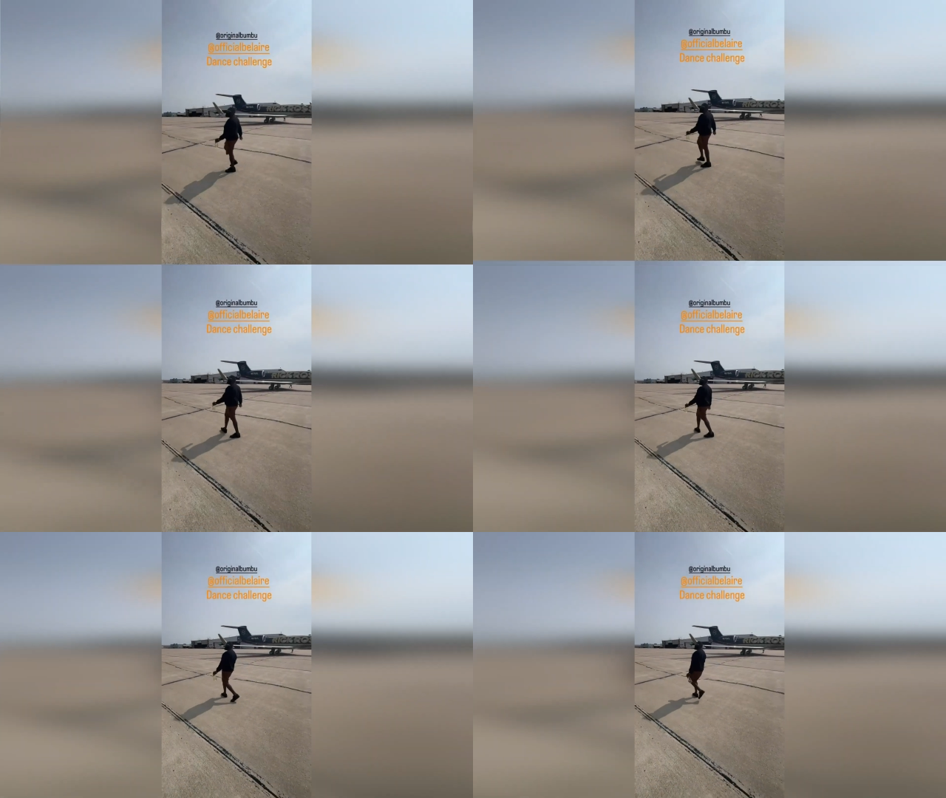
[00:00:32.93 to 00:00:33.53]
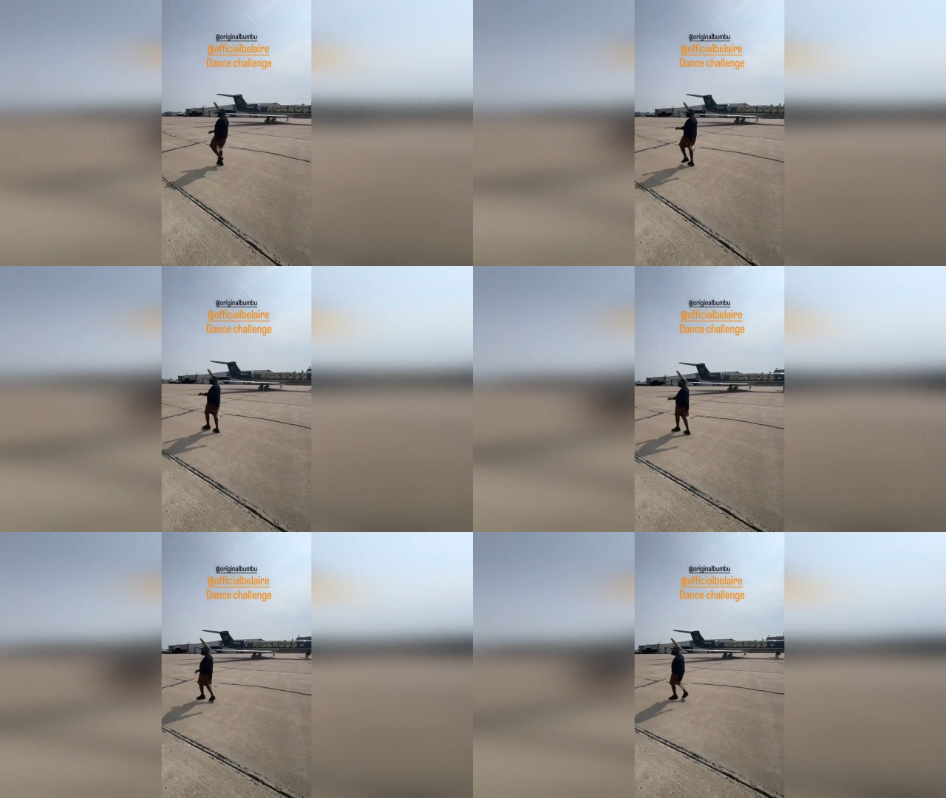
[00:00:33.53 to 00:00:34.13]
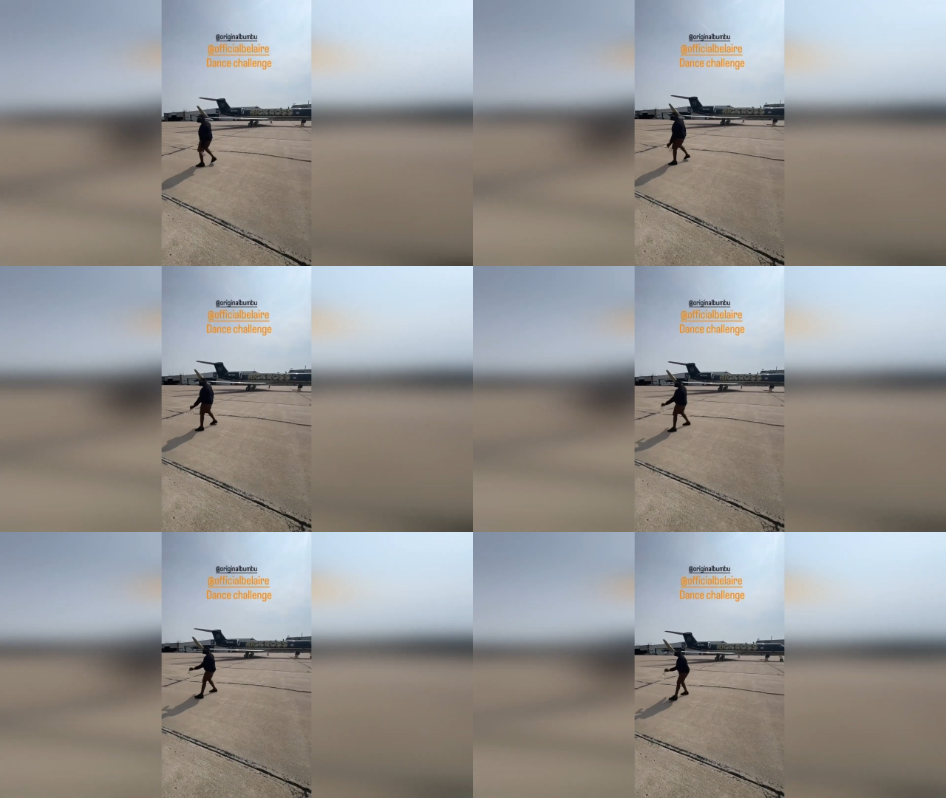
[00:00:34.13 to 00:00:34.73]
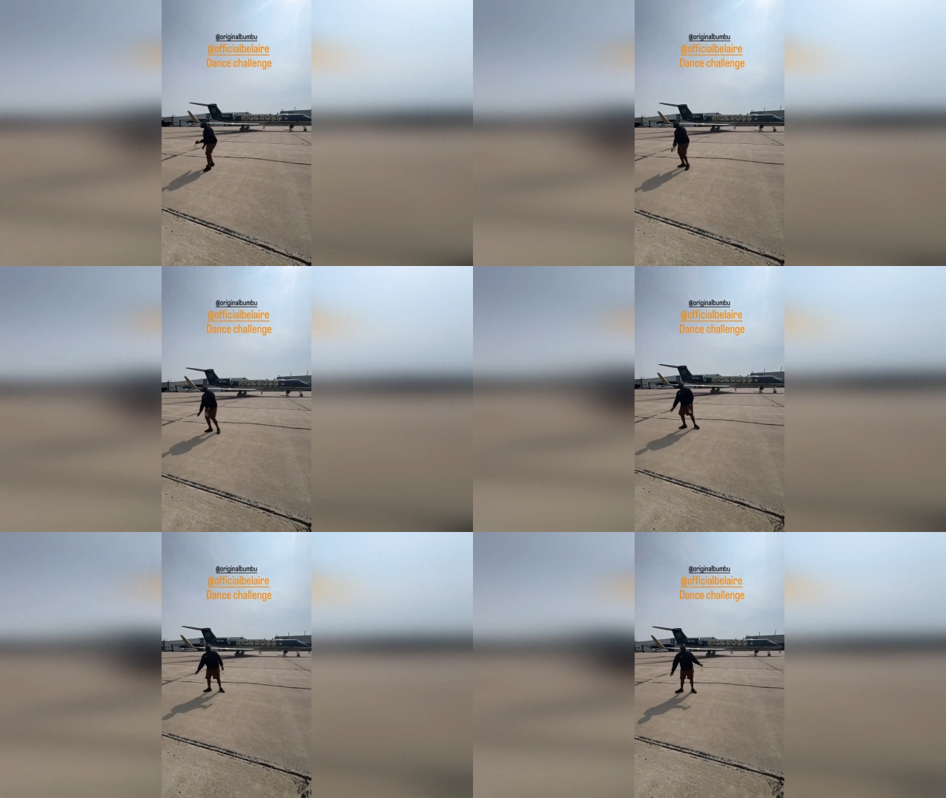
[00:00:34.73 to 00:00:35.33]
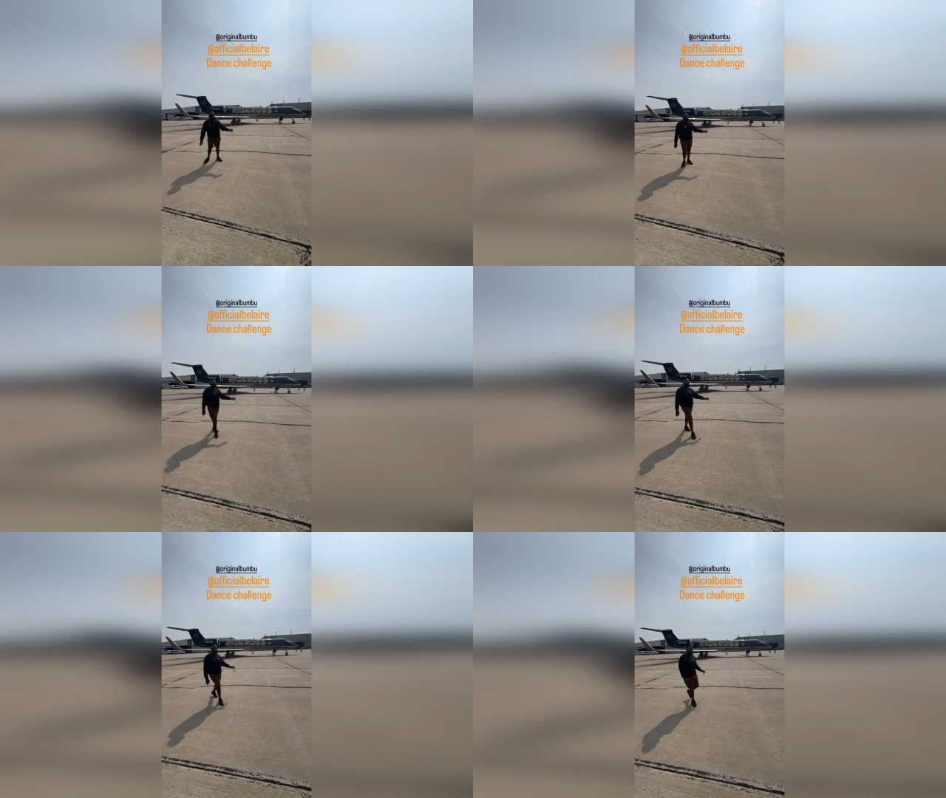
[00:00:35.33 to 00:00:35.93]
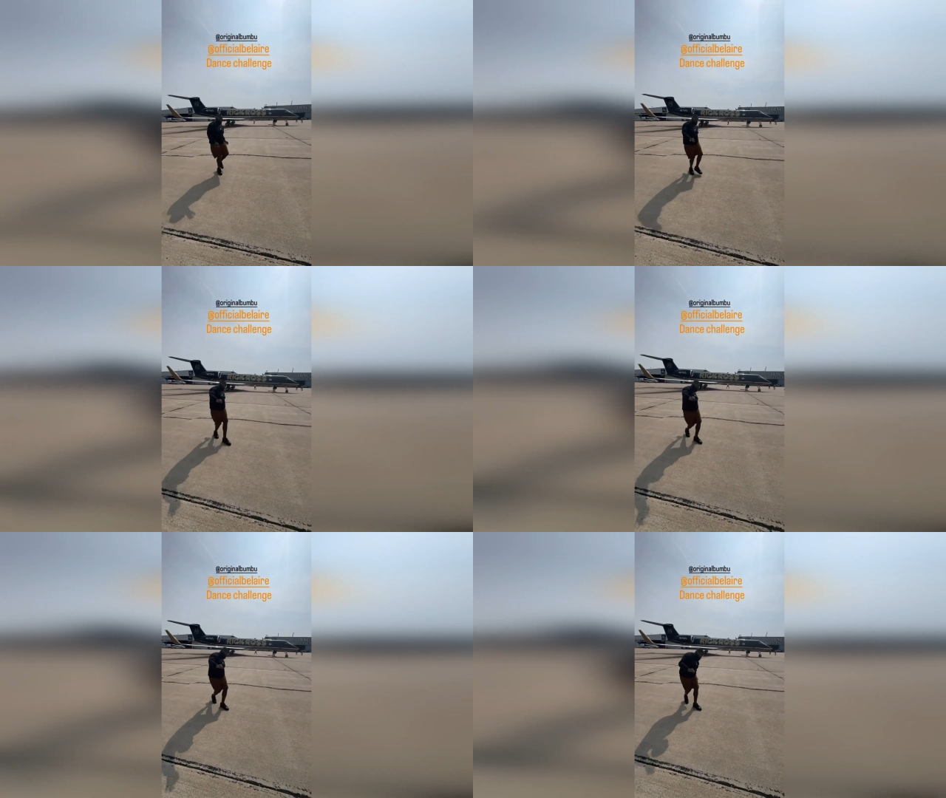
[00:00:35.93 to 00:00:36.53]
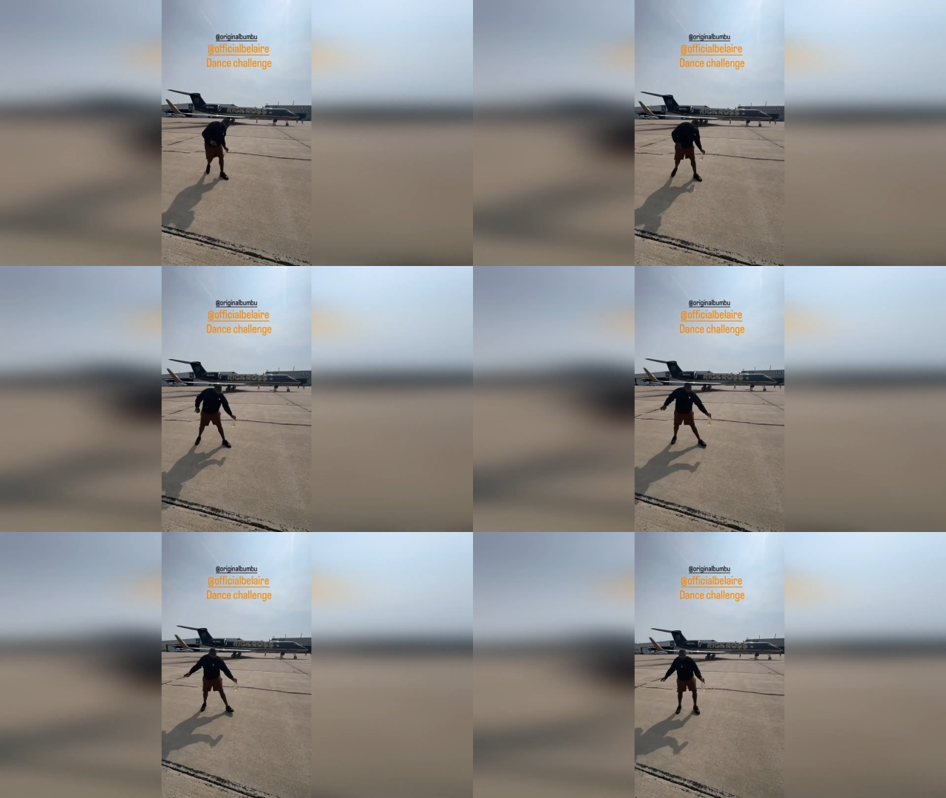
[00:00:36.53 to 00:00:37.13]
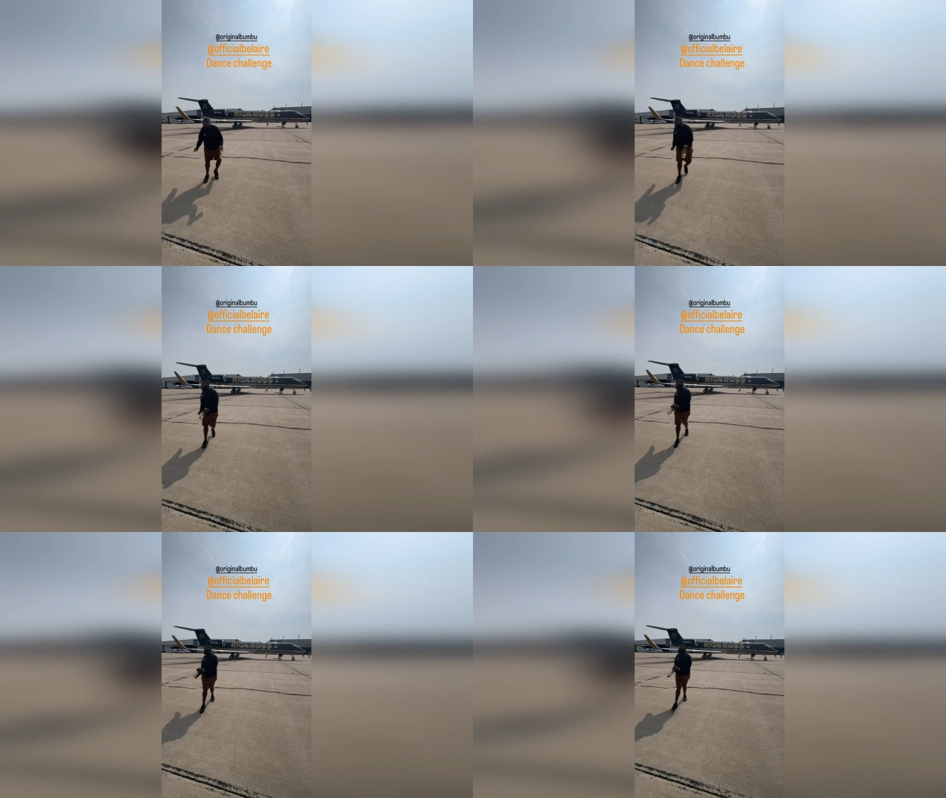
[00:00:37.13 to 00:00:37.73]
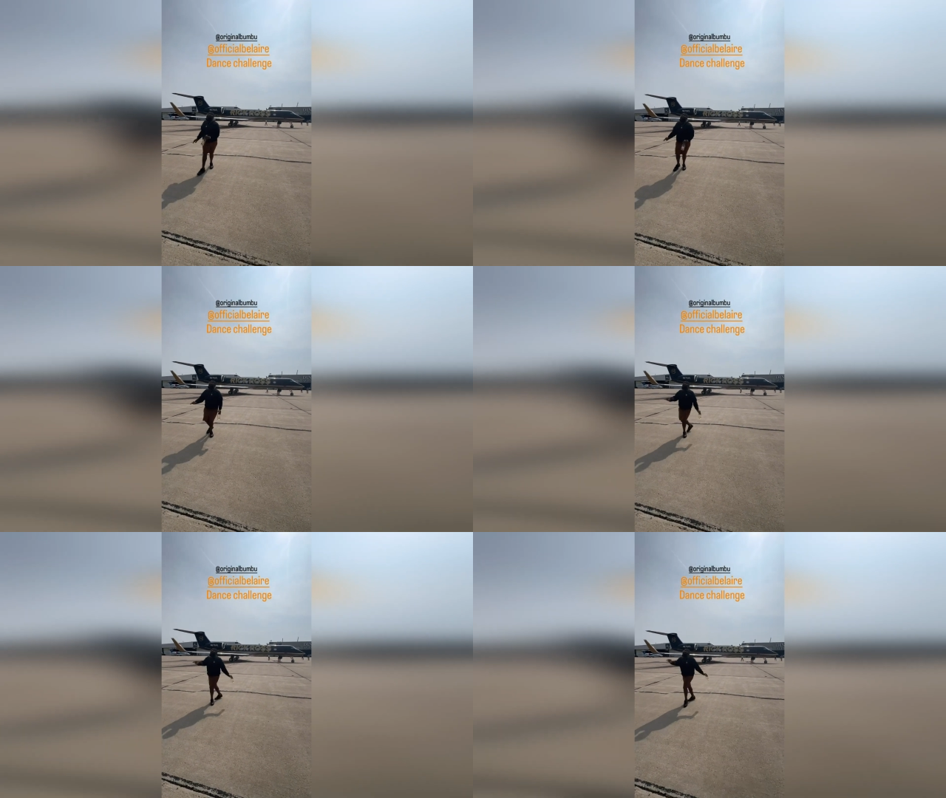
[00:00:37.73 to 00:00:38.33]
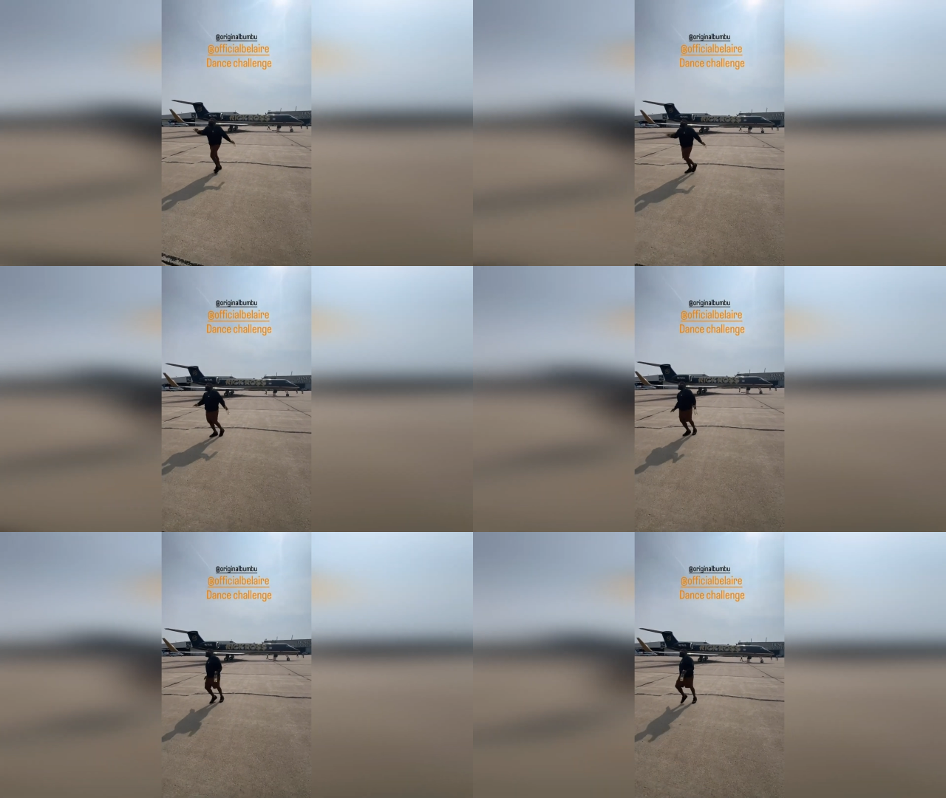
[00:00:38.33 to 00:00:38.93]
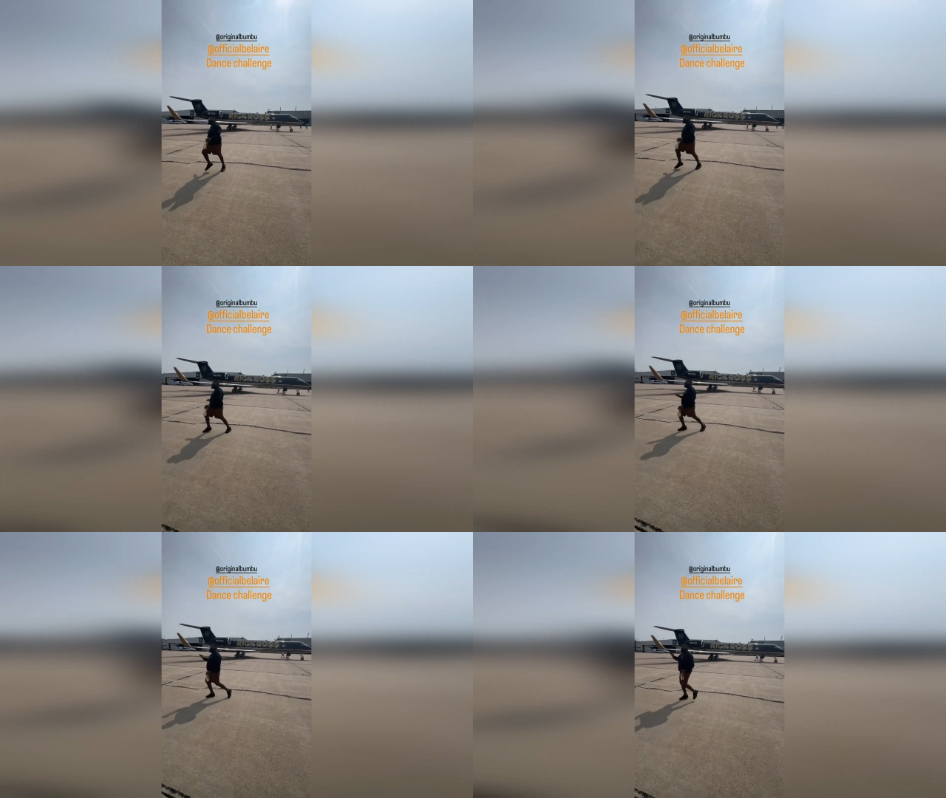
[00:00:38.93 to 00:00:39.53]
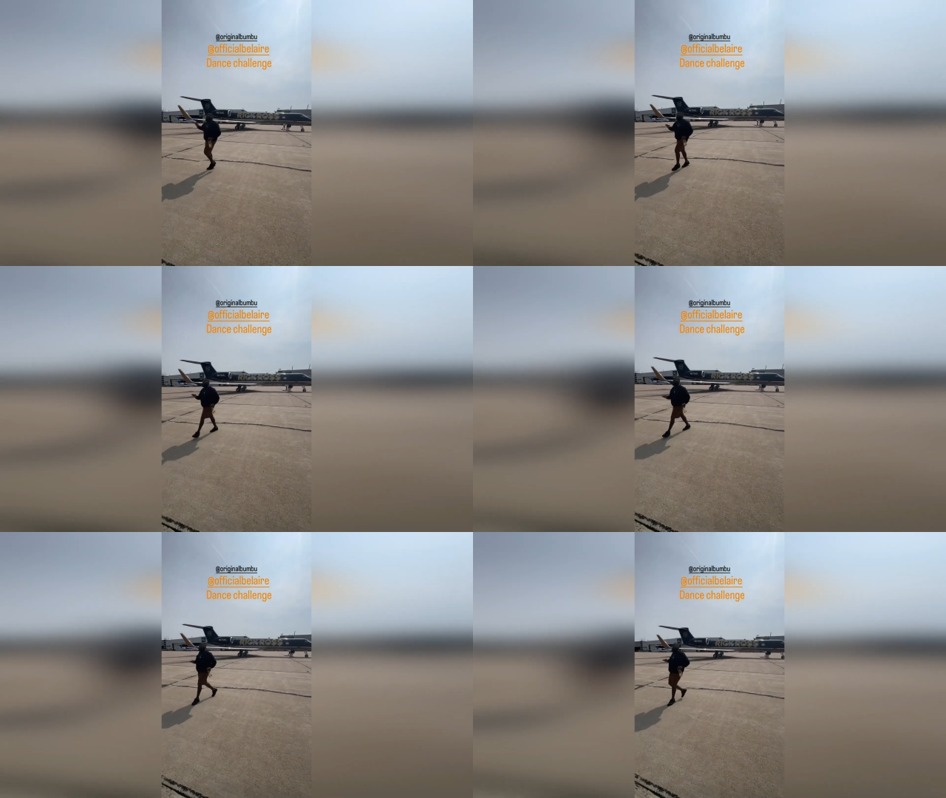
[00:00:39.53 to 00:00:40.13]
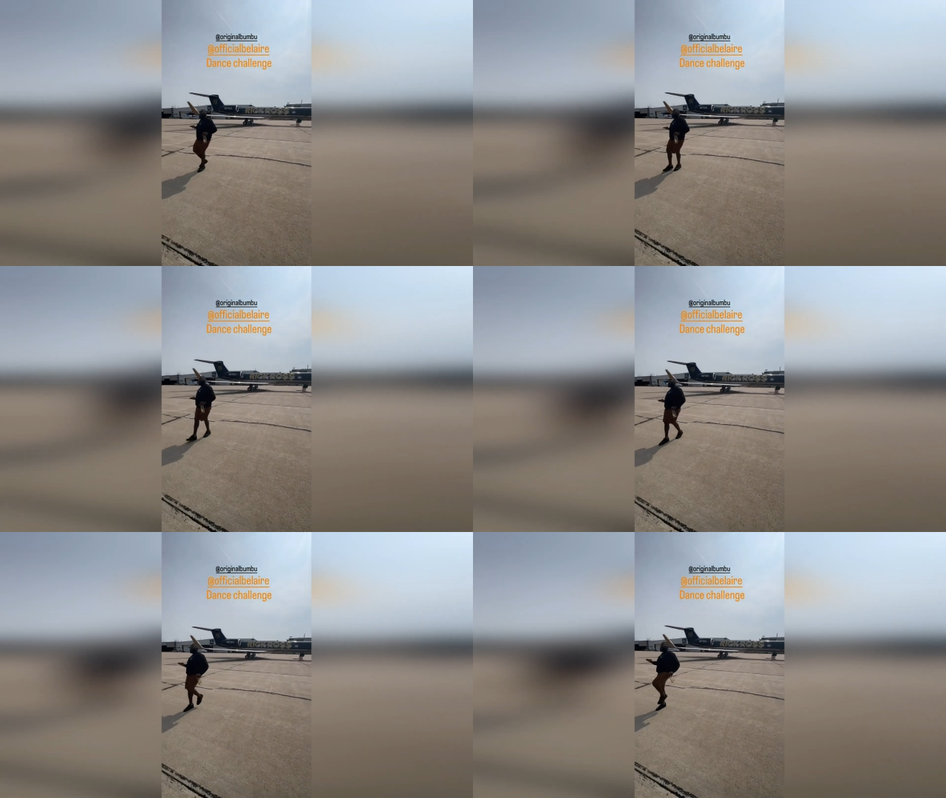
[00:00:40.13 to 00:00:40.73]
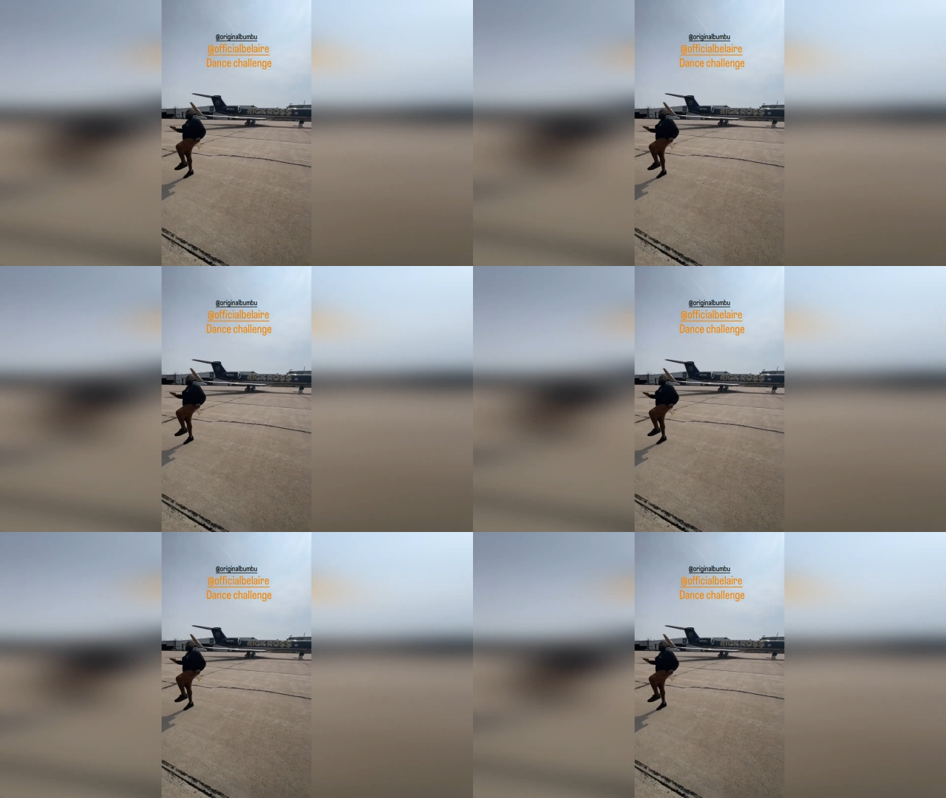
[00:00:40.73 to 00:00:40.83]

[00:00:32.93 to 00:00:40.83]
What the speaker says: Nobody's mouth can be seen.